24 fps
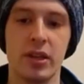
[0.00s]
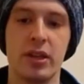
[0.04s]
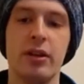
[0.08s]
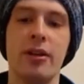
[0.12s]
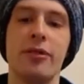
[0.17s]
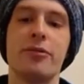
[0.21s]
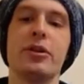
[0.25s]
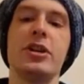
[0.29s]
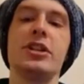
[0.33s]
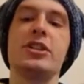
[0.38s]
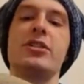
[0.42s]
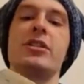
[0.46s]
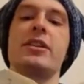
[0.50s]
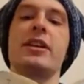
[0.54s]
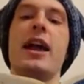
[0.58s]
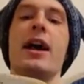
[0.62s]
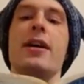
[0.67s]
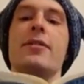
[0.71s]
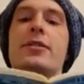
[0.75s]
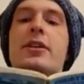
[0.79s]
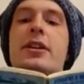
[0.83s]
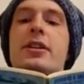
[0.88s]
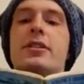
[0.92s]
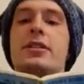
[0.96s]
You have reached the
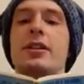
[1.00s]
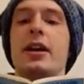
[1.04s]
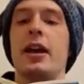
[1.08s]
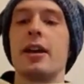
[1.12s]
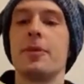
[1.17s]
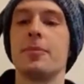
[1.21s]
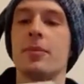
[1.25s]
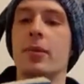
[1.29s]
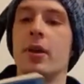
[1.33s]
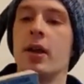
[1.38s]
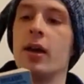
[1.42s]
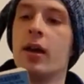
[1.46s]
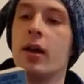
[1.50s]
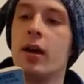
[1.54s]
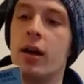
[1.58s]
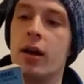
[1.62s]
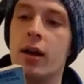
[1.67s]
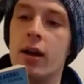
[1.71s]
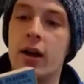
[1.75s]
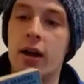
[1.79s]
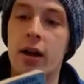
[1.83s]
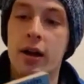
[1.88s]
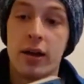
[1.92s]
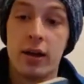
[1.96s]
cavern in time.
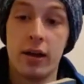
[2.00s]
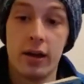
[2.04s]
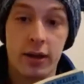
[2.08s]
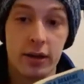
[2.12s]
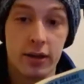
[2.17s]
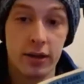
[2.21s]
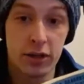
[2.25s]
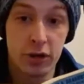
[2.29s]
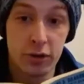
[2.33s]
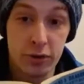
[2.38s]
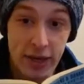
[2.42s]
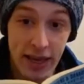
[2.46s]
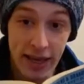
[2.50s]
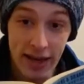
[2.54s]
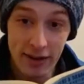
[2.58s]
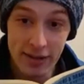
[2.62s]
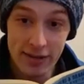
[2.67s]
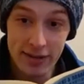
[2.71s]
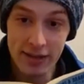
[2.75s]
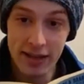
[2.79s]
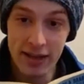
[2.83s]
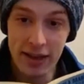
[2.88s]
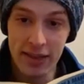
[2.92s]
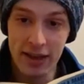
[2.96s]
You
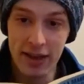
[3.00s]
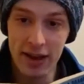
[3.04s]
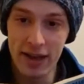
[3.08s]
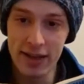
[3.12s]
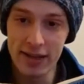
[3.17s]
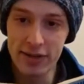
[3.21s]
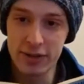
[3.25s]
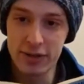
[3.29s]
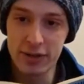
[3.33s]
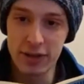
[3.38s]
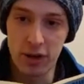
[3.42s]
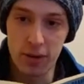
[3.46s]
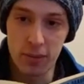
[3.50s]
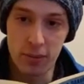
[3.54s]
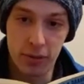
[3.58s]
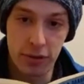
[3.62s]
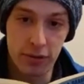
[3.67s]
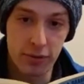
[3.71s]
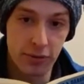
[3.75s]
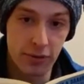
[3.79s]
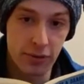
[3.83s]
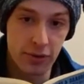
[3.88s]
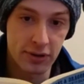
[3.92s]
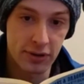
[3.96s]
cannot see the ice dome
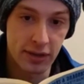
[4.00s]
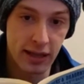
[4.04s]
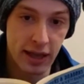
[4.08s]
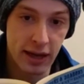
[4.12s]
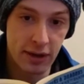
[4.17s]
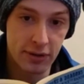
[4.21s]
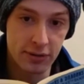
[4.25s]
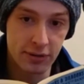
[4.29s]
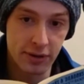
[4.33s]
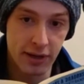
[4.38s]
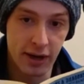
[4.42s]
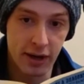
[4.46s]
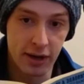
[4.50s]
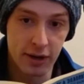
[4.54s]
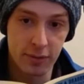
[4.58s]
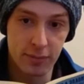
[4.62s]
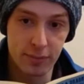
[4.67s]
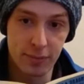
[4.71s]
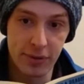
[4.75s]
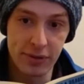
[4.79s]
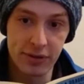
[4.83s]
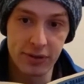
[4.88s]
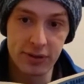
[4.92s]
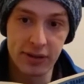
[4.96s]
through the cloud layer,
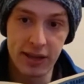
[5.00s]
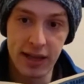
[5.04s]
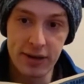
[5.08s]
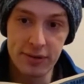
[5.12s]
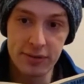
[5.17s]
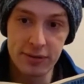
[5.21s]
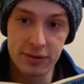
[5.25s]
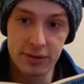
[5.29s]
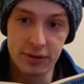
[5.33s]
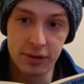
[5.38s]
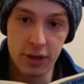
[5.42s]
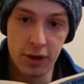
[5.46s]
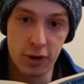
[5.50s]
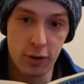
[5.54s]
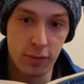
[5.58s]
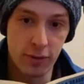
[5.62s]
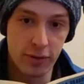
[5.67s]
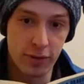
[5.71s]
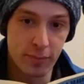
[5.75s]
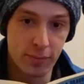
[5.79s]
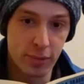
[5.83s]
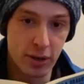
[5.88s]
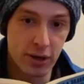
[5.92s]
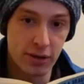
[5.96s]
but the clouds glow
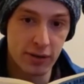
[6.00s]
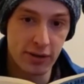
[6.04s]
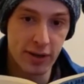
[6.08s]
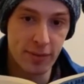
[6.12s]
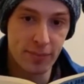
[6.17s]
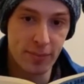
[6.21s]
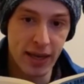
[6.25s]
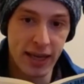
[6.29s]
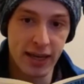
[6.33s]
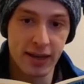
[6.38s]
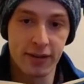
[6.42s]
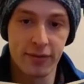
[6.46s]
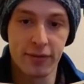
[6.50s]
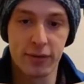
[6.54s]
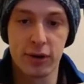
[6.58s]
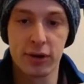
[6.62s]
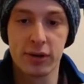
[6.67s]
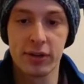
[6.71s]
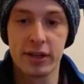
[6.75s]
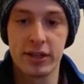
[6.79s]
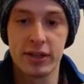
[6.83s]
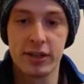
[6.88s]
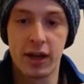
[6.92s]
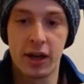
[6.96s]
with the pearly pink of
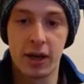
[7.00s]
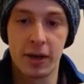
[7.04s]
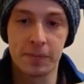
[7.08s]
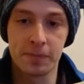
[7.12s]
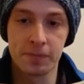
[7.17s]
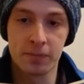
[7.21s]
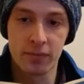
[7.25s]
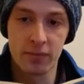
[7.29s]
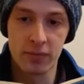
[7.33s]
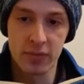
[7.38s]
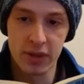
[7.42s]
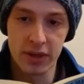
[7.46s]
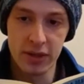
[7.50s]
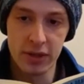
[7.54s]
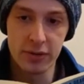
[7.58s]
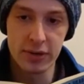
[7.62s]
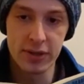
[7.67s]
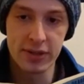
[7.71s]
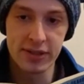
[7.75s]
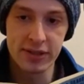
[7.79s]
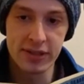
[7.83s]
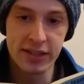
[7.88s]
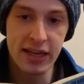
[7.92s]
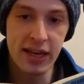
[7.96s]
early dawn. You
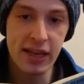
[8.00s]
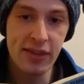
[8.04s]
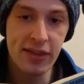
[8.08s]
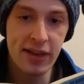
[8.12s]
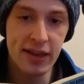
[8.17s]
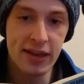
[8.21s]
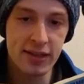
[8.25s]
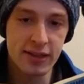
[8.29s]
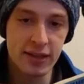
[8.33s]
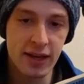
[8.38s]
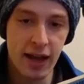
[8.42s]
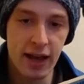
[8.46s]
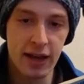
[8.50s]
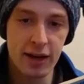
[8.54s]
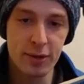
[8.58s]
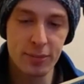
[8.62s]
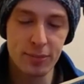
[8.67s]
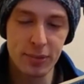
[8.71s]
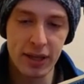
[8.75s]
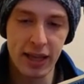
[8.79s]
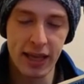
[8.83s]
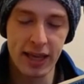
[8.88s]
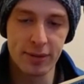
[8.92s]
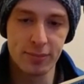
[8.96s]
can see the entire
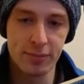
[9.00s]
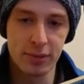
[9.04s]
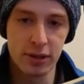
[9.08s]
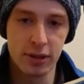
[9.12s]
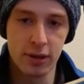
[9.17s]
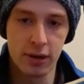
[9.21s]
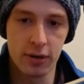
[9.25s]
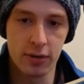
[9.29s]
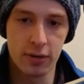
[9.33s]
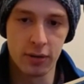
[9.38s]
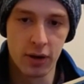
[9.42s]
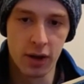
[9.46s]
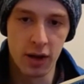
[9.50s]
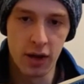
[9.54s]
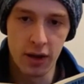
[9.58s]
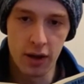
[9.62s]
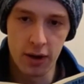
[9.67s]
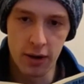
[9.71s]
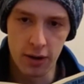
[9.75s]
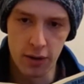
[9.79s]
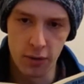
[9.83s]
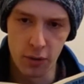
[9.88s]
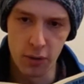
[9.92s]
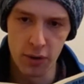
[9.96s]
plain below.
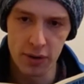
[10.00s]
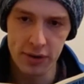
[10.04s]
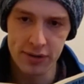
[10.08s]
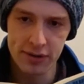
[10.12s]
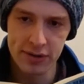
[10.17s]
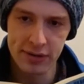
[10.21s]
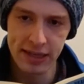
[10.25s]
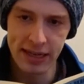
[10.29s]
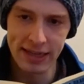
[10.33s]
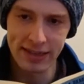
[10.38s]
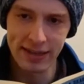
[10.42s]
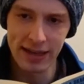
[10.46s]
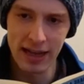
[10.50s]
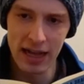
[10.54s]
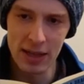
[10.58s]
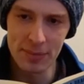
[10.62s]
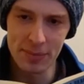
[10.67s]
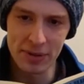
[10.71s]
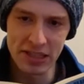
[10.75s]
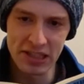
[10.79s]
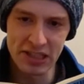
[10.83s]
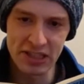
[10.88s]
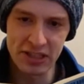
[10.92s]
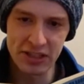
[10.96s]
Orcs and
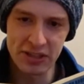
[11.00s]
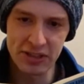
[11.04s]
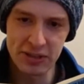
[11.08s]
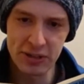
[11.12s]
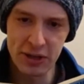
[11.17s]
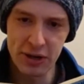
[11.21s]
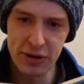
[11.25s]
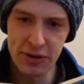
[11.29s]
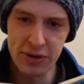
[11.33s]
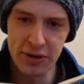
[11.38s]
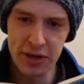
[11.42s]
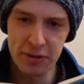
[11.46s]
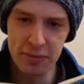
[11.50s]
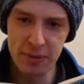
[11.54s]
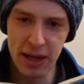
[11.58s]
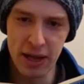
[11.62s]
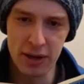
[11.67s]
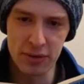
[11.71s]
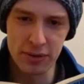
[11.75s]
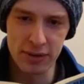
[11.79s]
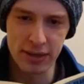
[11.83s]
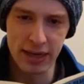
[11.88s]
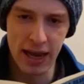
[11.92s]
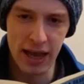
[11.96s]
goblins scurry
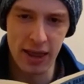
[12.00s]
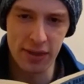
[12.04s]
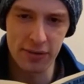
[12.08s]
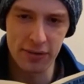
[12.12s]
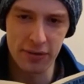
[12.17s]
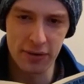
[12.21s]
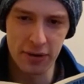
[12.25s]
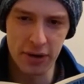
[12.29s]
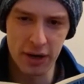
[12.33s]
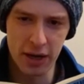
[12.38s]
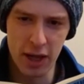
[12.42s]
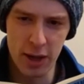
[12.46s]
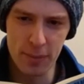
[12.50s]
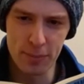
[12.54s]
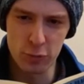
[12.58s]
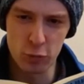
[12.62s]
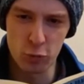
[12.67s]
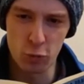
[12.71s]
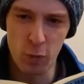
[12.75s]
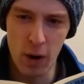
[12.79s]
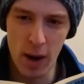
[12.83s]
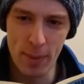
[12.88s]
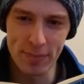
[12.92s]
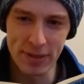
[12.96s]
around, gathering up
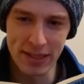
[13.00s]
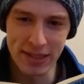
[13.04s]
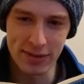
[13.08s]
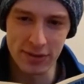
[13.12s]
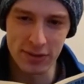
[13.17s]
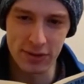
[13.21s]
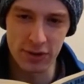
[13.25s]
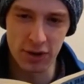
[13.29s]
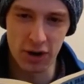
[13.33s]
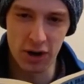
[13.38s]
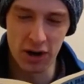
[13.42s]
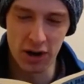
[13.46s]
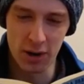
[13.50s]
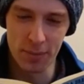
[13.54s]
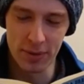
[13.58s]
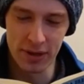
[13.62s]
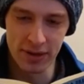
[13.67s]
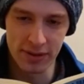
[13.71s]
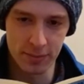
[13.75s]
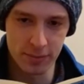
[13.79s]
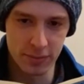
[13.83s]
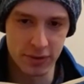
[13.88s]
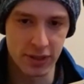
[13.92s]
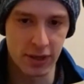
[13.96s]
weapons and
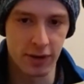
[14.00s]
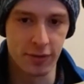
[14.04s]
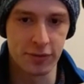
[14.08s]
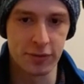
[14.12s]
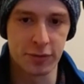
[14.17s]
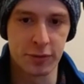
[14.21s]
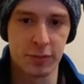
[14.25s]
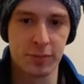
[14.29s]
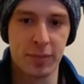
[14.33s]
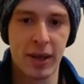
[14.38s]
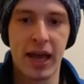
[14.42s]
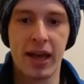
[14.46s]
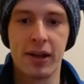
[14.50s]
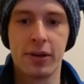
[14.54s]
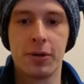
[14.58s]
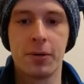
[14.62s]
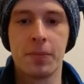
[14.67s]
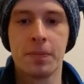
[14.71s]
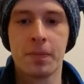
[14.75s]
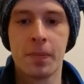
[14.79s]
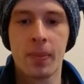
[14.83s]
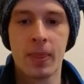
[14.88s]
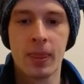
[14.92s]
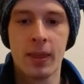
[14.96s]
arming themselves for
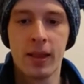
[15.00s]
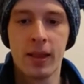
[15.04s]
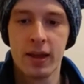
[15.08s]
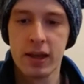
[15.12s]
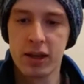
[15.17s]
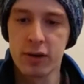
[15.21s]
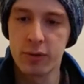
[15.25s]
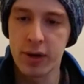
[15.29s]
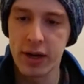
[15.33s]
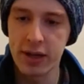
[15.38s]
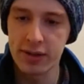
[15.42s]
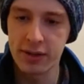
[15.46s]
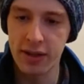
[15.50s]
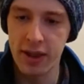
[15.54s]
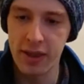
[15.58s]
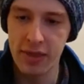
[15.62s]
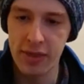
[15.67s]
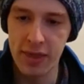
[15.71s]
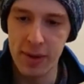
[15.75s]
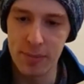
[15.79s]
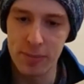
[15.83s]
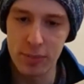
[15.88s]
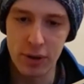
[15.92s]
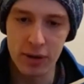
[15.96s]
battle. Quickly,
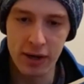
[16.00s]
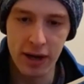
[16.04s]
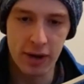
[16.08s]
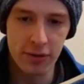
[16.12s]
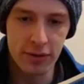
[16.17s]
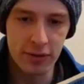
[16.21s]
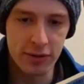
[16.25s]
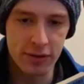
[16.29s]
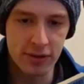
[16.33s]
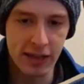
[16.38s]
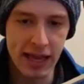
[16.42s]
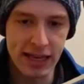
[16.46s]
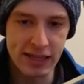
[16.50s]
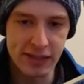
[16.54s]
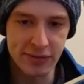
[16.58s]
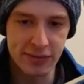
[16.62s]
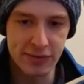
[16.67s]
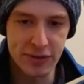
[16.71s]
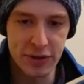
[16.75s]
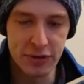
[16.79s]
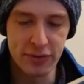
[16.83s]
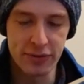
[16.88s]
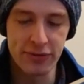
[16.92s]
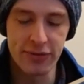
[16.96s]
they put out the last
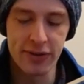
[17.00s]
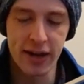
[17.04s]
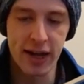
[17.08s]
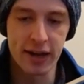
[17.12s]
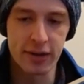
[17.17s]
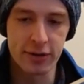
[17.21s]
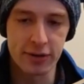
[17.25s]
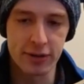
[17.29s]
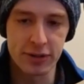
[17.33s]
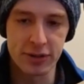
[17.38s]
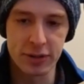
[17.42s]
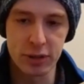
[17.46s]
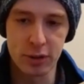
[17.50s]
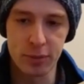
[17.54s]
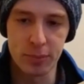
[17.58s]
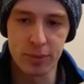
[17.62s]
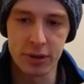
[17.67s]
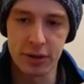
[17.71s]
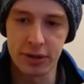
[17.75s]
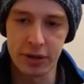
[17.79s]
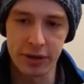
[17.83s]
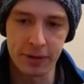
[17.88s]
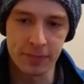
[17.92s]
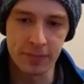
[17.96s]
few fires still
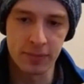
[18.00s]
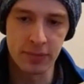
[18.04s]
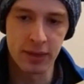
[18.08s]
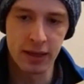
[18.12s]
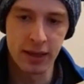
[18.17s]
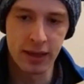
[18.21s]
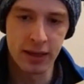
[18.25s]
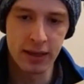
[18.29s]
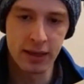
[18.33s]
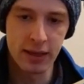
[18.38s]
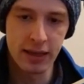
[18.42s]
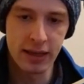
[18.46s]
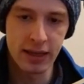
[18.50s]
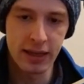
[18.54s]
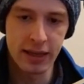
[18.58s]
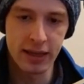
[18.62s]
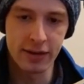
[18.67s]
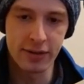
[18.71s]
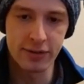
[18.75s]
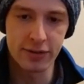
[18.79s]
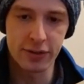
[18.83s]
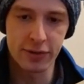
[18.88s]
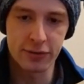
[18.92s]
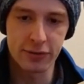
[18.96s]
burning.
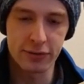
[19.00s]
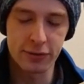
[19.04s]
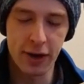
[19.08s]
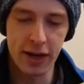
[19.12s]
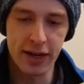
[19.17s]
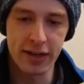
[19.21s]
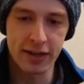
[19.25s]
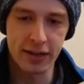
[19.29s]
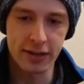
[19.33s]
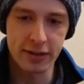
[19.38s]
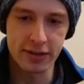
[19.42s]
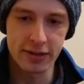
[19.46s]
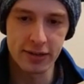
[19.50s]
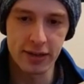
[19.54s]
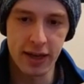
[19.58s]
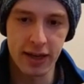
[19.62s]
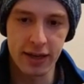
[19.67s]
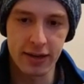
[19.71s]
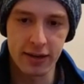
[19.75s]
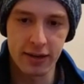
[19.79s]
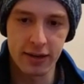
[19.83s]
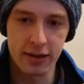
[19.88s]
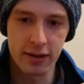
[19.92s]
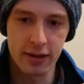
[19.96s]
It is a frightening
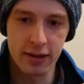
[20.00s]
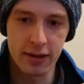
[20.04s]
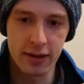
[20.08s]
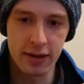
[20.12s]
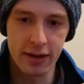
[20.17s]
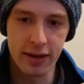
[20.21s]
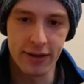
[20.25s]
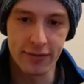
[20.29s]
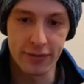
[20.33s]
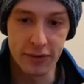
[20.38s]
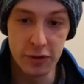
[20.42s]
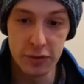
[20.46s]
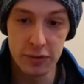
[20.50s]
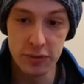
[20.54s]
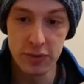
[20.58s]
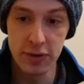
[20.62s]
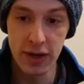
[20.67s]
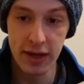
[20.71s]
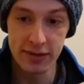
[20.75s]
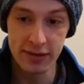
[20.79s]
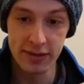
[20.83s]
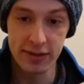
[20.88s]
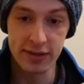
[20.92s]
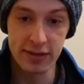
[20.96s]
sight. If you do
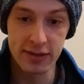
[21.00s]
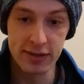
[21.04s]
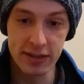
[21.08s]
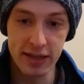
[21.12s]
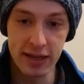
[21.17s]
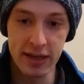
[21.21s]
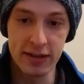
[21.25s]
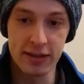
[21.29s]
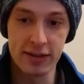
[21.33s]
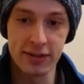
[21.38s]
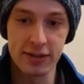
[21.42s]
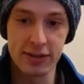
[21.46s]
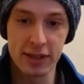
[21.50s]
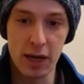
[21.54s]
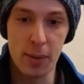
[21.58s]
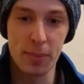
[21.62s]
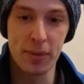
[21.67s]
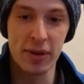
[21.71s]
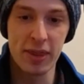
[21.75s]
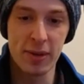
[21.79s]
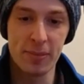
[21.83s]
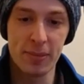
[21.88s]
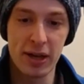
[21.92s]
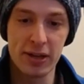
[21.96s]
not succeed in
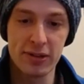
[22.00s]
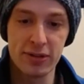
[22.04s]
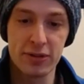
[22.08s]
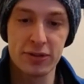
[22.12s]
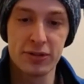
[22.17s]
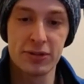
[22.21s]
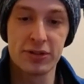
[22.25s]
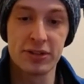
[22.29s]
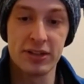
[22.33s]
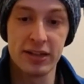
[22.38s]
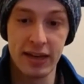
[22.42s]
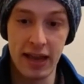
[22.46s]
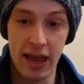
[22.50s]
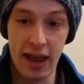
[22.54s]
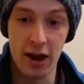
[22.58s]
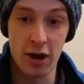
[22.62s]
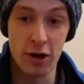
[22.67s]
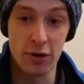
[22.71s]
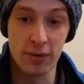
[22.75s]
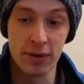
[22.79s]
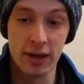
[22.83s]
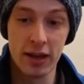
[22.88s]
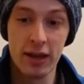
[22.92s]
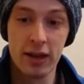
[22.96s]
stopping the monsters
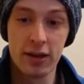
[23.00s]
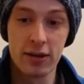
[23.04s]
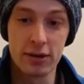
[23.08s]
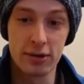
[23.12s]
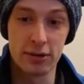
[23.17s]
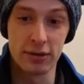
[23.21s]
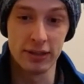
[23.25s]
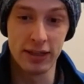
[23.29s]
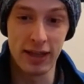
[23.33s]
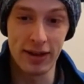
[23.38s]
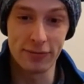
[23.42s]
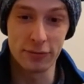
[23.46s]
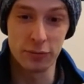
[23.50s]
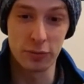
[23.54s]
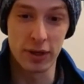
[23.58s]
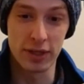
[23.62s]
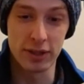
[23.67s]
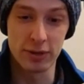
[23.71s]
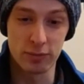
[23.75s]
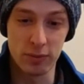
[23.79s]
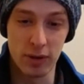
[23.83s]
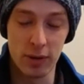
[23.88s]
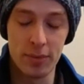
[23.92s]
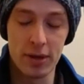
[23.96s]
now, your loved
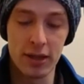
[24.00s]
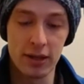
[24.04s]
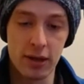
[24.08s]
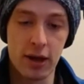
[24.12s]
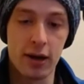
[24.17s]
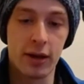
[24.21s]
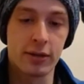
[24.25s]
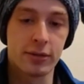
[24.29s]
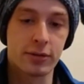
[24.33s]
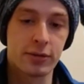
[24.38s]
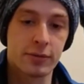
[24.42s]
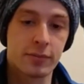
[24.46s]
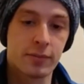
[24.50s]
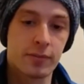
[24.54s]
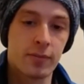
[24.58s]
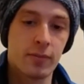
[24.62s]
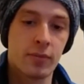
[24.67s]
ones will be lost.